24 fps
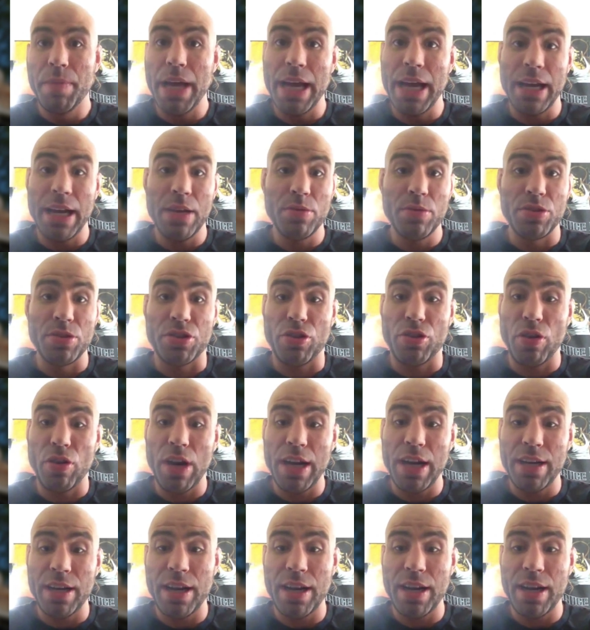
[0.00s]
Man, it was
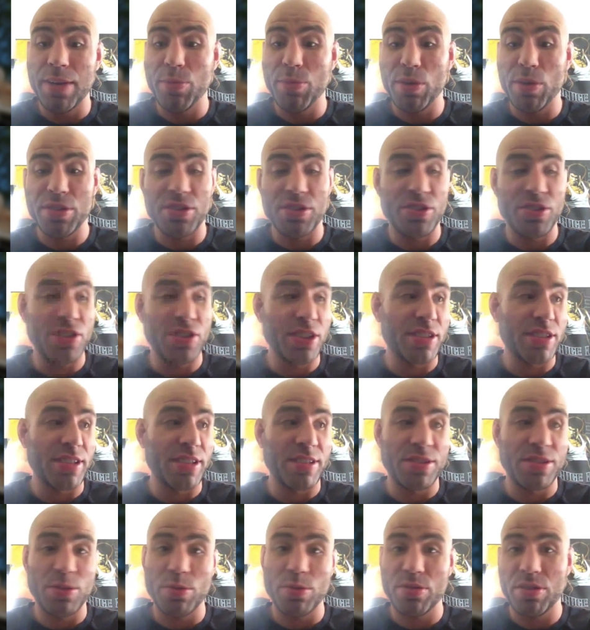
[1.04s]
great, and it wasn't just
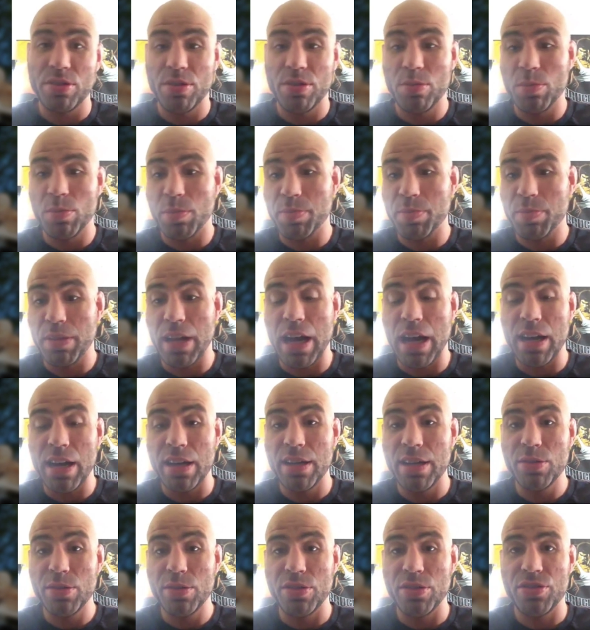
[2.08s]
because it was an
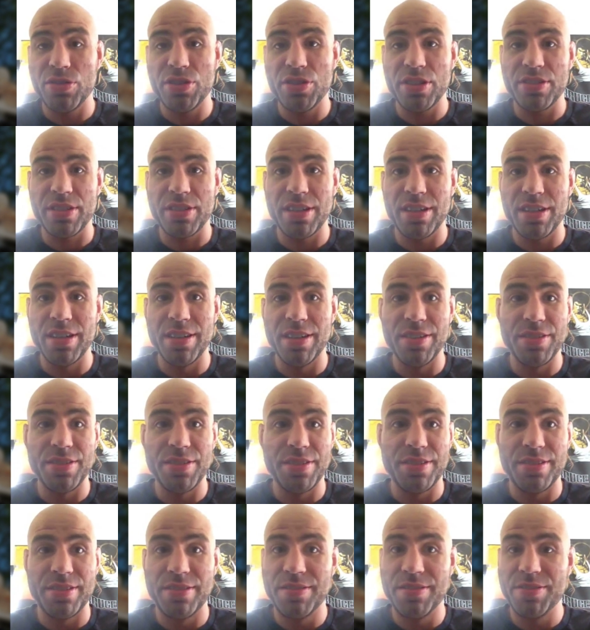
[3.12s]
omoplata. It was just
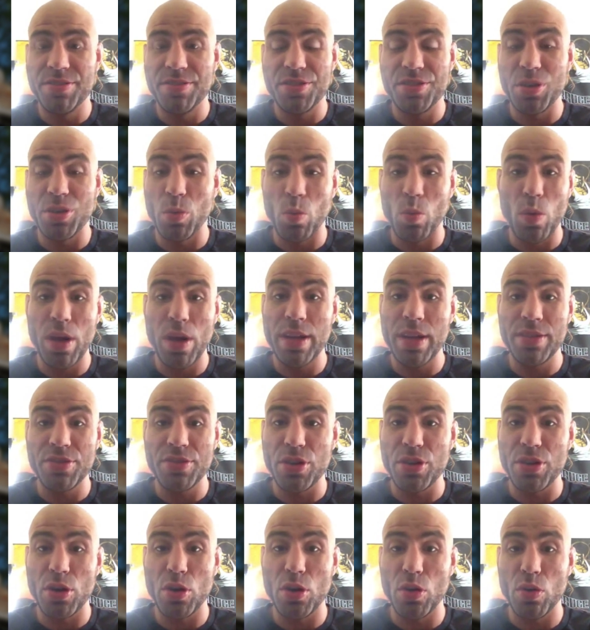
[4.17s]
because to win
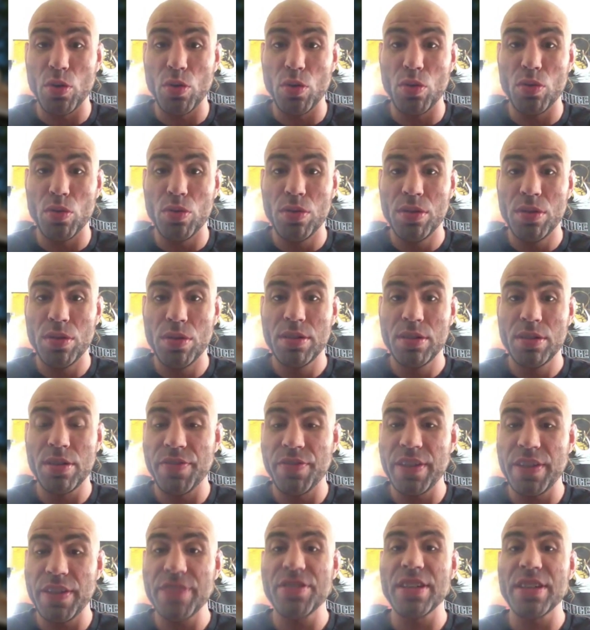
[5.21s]
so
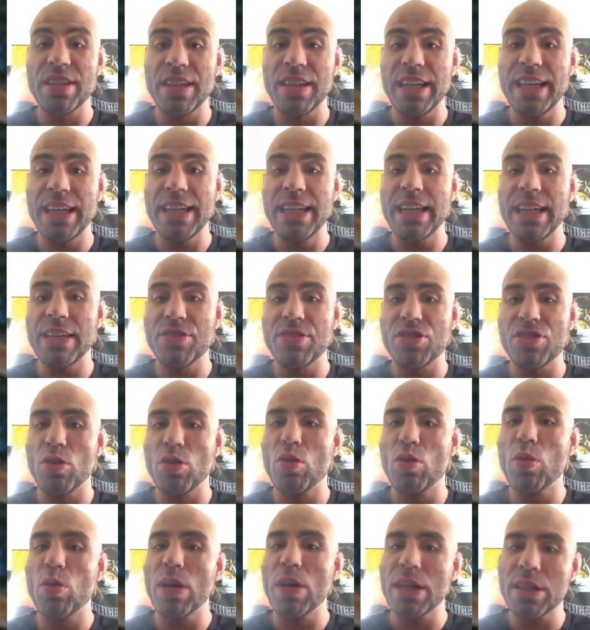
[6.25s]
convincingly and
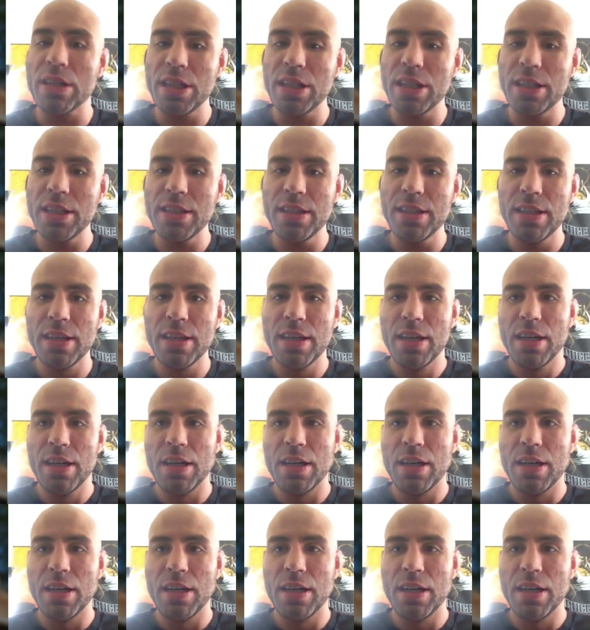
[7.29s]
so quickly.